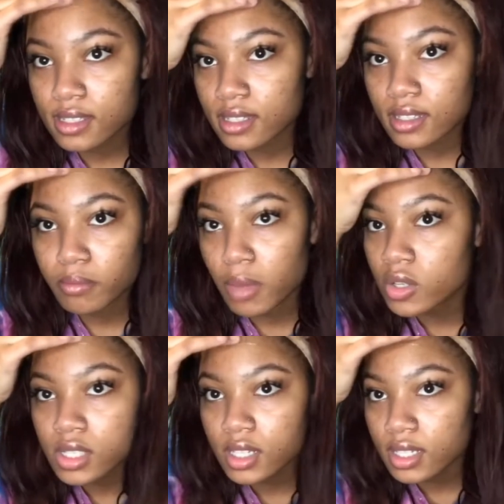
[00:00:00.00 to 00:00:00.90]

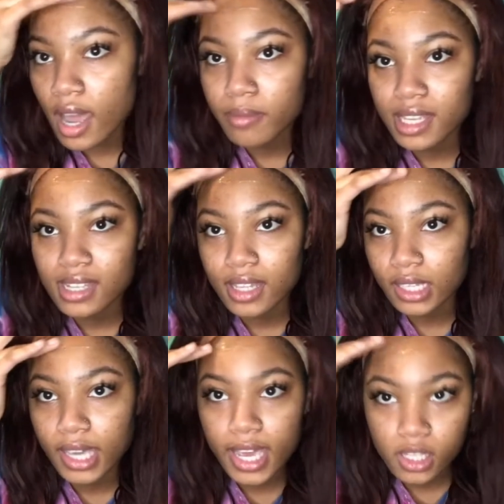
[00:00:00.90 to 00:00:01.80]
most of the time that's not the
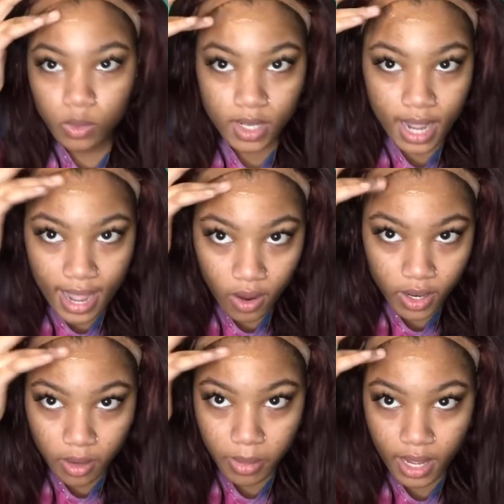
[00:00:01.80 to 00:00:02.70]
case. We're not out
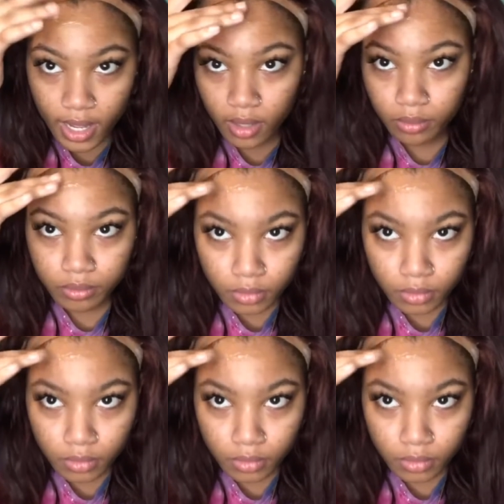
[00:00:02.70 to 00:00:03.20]
here buying